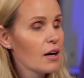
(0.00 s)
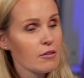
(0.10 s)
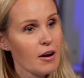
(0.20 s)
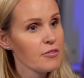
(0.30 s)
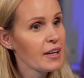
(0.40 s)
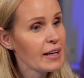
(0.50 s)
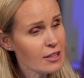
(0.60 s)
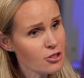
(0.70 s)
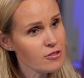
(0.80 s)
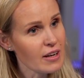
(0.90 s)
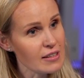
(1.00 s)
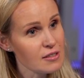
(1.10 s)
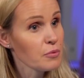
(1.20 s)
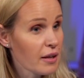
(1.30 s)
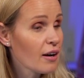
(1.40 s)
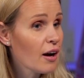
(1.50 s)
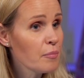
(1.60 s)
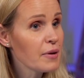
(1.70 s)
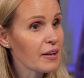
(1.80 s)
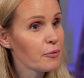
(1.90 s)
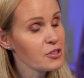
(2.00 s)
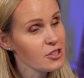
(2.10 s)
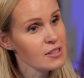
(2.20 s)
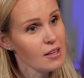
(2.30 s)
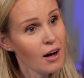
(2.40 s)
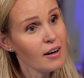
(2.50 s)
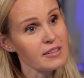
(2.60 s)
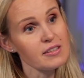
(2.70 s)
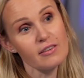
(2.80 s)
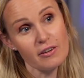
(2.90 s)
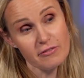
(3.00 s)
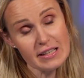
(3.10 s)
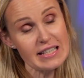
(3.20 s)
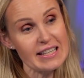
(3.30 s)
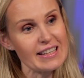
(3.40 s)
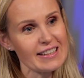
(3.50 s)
around their interest, their hobby, which is art, graffiti.